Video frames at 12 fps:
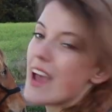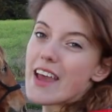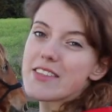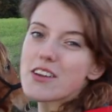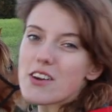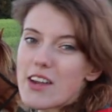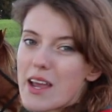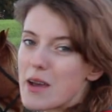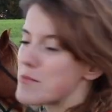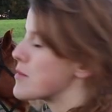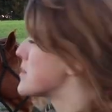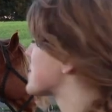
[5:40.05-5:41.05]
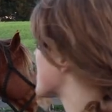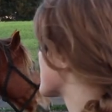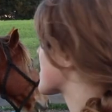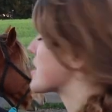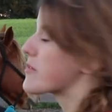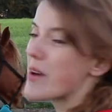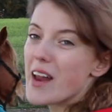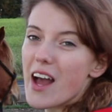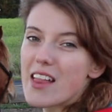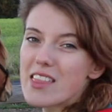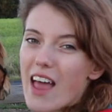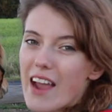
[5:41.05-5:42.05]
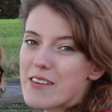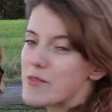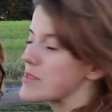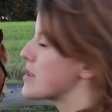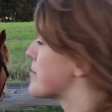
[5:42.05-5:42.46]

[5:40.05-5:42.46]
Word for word: and their hip. So you're gonna wanna align with